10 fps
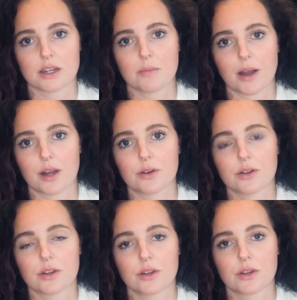about
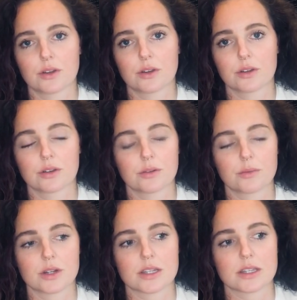
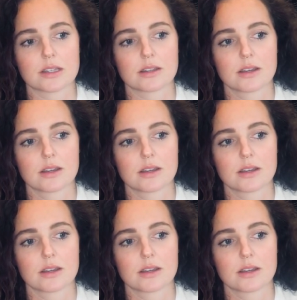was